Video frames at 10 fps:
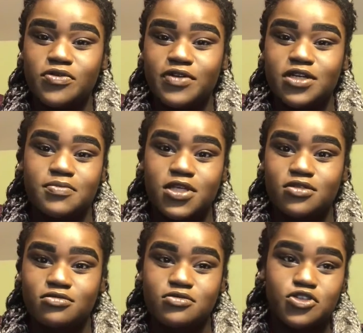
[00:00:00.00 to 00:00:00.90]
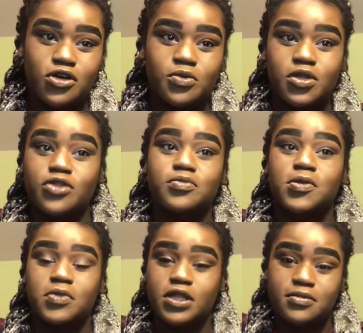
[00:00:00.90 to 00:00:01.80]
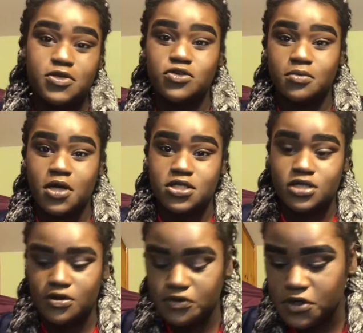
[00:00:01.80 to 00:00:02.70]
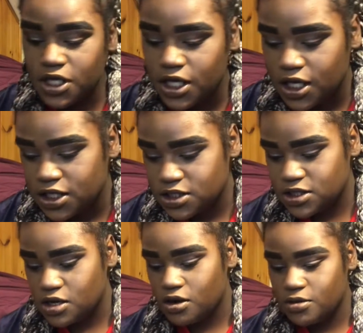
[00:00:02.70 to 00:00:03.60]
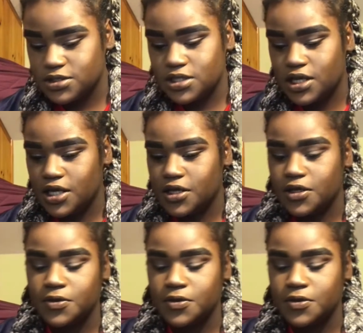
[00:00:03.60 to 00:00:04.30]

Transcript: more fun to be drunk with other people than to be drunk by yourself. So I was like,